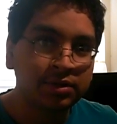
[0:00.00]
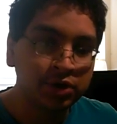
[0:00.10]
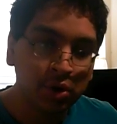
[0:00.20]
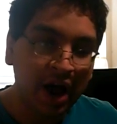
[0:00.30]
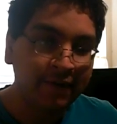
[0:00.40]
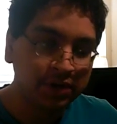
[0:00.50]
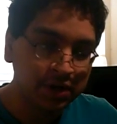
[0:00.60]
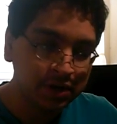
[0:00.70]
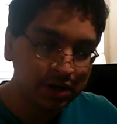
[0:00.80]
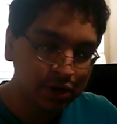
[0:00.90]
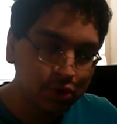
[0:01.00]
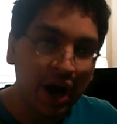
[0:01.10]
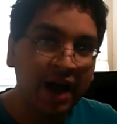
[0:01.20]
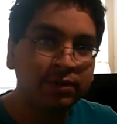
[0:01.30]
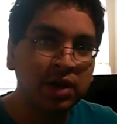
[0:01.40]
You have to
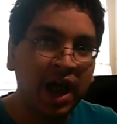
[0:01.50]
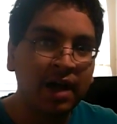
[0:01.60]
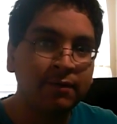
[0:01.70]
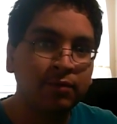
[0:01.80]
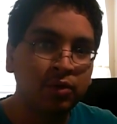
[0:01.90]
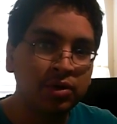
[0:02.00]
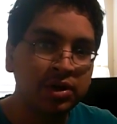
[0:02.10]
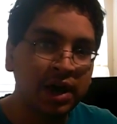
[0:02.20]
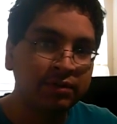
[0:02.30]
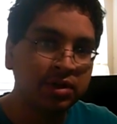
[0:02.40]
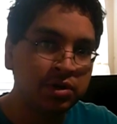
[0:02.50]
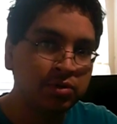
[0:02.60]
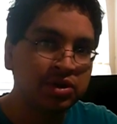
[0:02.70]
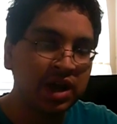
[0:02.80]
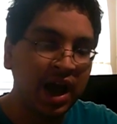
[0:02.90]

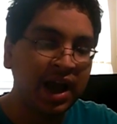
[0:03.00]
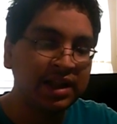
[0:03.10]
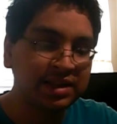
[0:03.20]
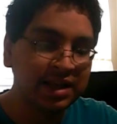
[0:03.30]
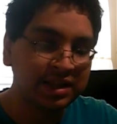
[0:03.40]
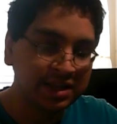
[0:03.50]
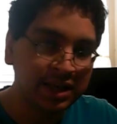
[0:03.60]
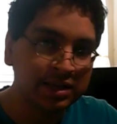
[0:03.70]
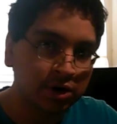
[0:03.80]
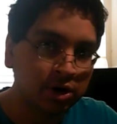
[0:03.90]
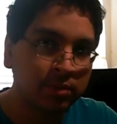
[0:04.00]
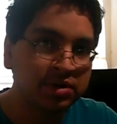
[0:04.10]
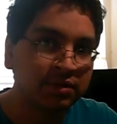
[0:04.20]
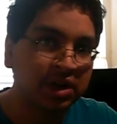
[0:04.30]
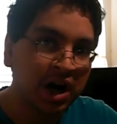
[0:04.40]
use it in
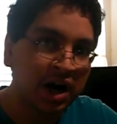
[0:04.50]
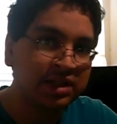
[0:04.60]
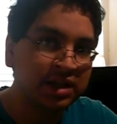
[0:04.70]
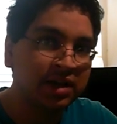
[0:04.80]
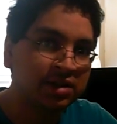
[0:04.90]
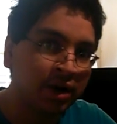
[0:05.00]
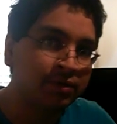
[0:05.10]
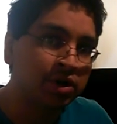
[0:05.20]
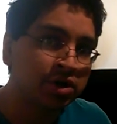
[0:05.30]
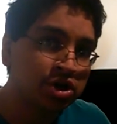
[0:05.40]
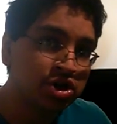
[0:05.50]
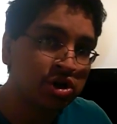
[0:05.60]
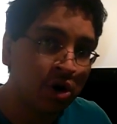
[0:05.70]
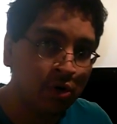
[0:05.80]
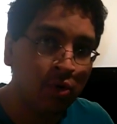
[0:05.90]
terms of the context of the
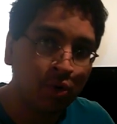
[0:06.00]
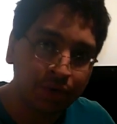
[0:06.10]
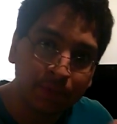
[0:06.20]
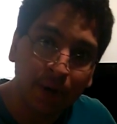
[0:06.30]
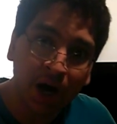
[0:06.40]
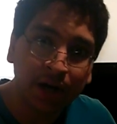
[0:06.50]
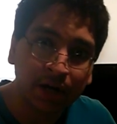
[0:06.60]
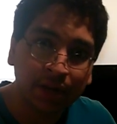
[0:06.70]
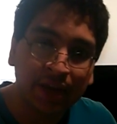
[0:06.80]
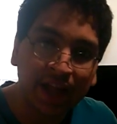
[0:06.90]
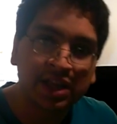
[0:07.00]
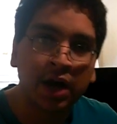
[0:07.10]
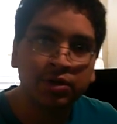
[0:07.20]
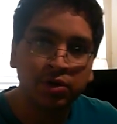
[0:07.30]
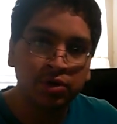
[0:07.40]
show or the manga. That's
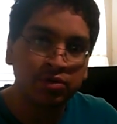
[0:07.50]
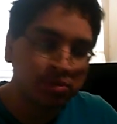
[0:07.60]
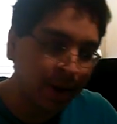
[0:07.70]
how you use